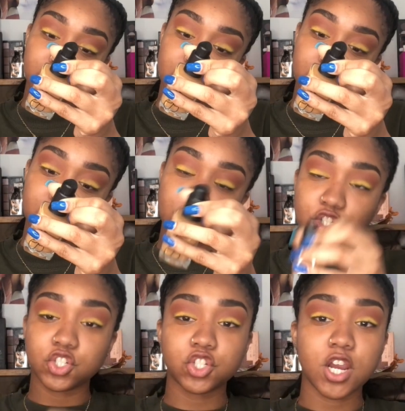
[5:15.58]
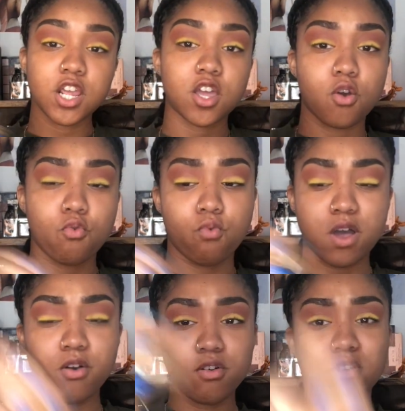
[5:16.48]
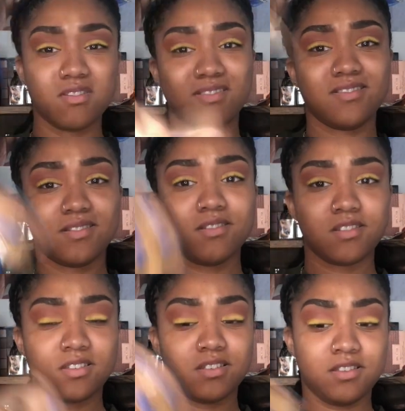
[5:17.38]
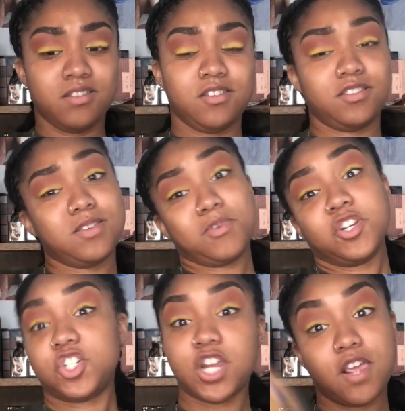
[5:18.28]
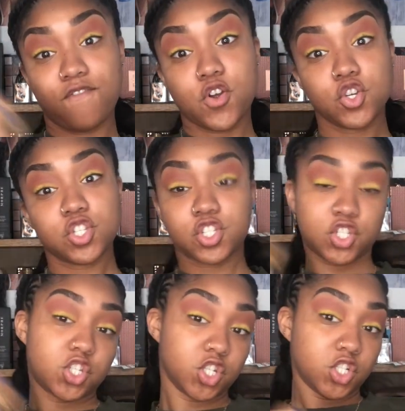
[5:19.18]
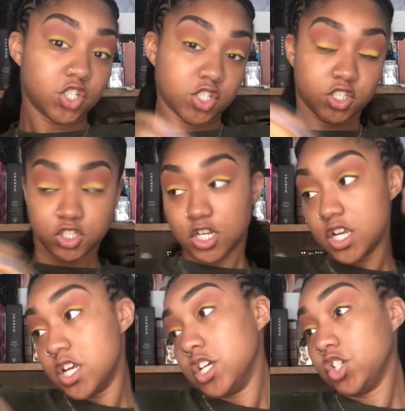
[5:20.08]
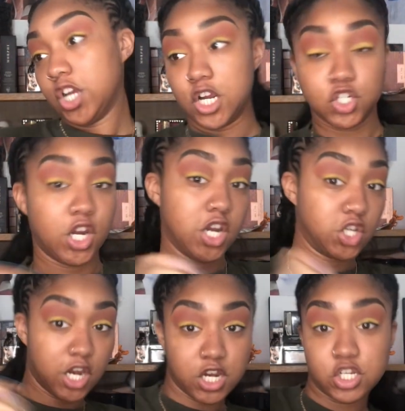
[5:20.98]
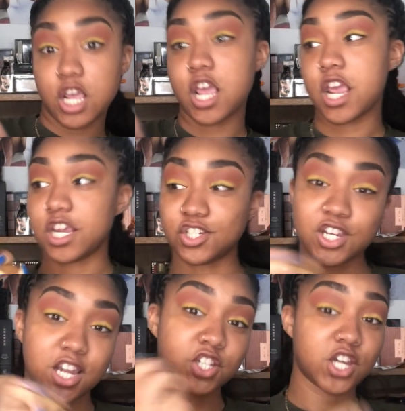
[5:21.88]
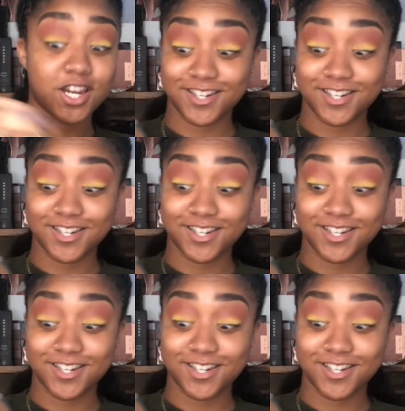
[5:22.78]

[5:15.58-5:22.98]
It says shake well. So I'm gonna shake it first. Shake it, shake it, shake it, shake it, shake it, shake